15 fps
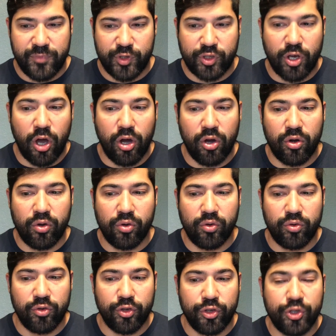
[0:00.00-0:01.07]

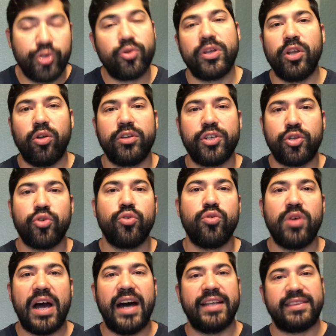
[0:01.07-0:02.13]
So you can only
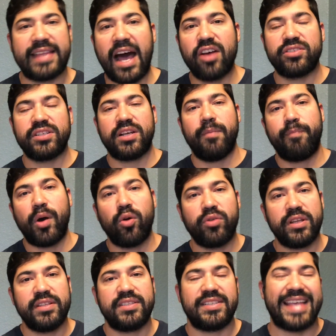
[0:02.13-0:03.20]
do 1,000
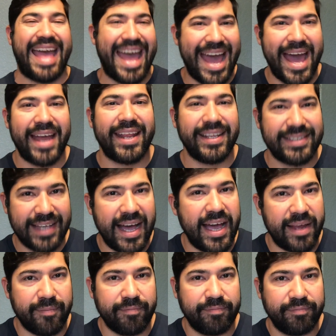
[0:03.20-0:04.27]
components at a
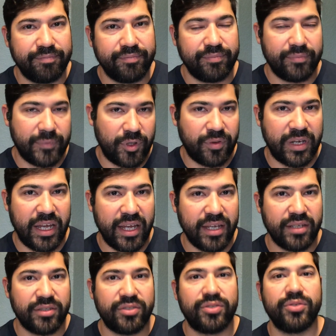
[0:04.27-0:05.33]
time,
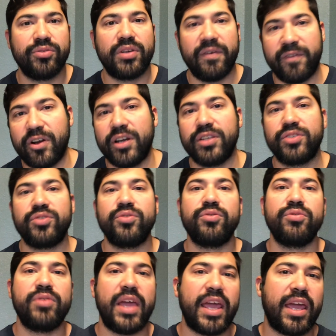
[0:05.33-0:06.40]
okay? To convert it
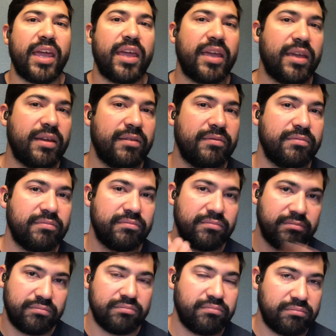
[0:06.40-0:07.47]
to a,
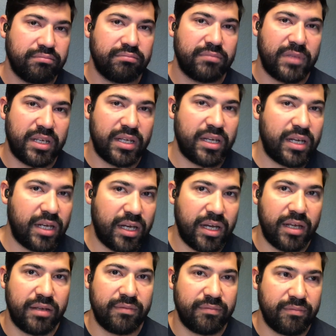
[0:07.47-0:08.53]

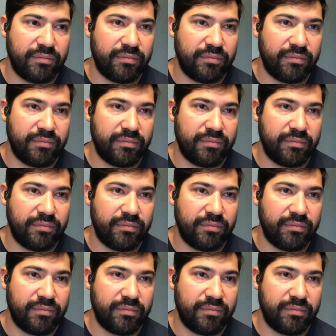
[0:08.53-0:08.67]
I